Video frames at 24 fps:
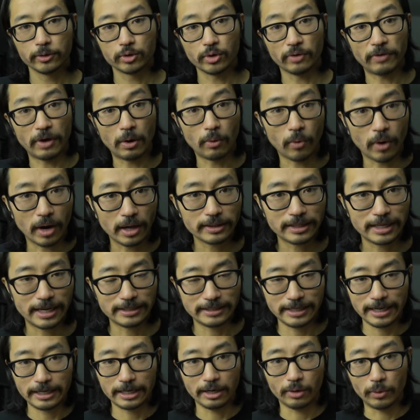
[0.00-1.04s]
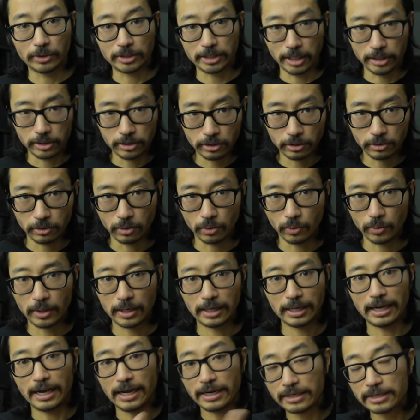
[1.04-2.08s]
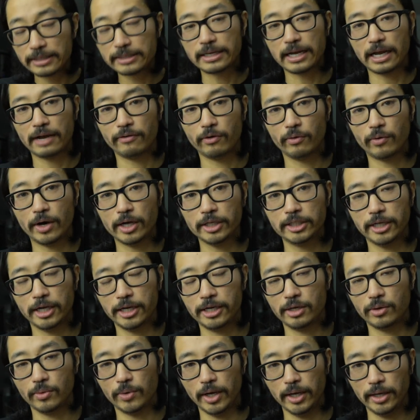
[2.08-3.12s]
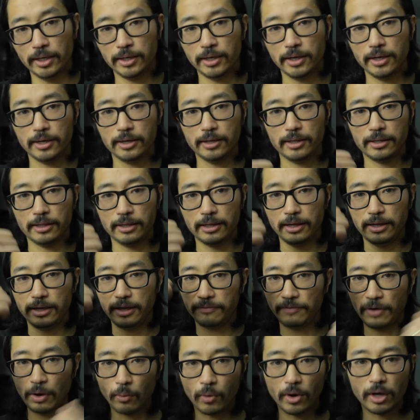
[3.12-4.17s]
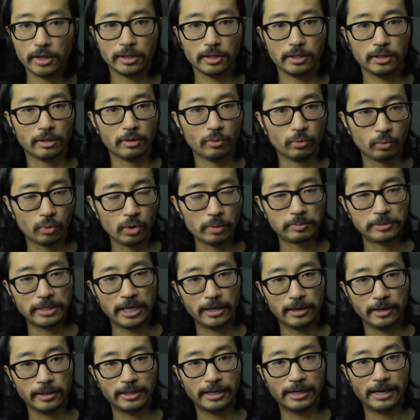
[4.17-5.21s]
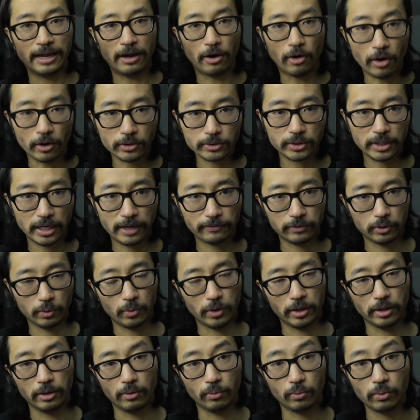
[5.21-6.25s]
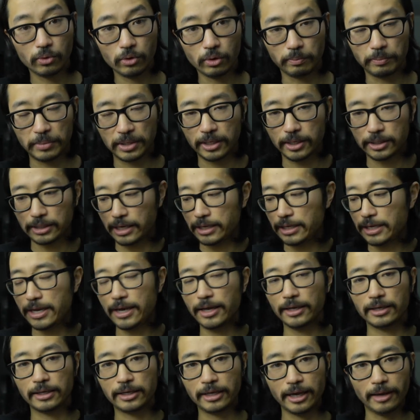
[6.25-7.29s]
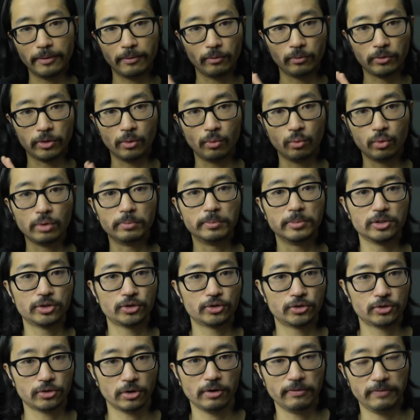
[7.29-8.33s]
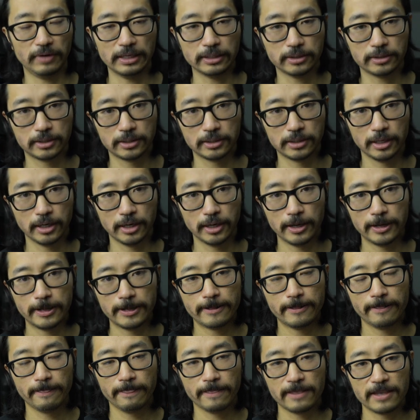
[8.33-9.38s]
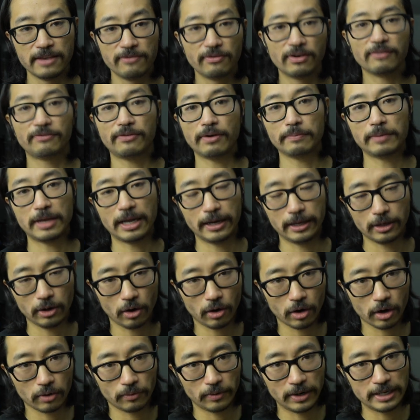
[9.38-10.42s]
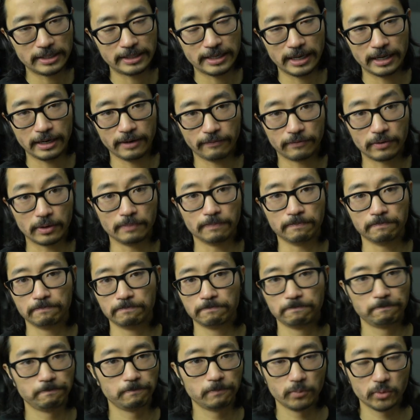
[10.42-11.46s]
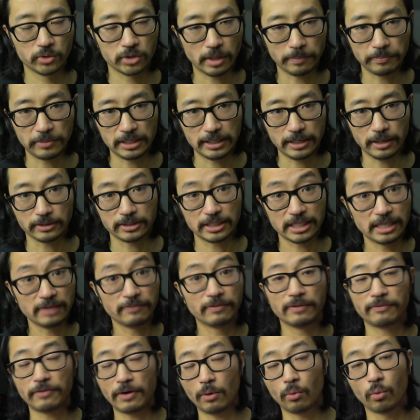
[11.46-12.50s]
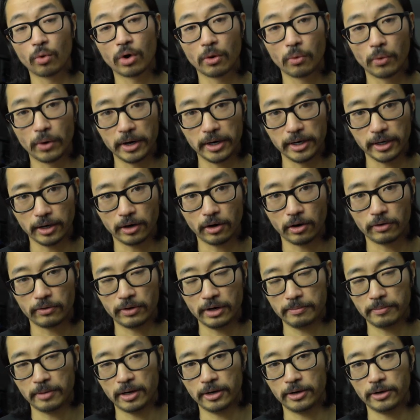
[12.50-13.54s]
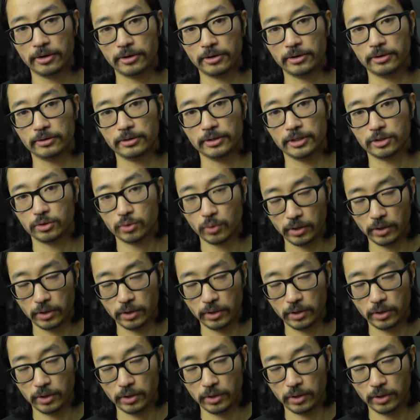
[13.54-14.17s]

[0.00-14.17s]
So if I want that data, which I do, I need to have a watch anyway. If I want the Whoop data, then I also have to wear the Whoop because I can't get the Whoop service, even if I'm getting heart rate data from something else, even if I were wearing a heart rate monitor like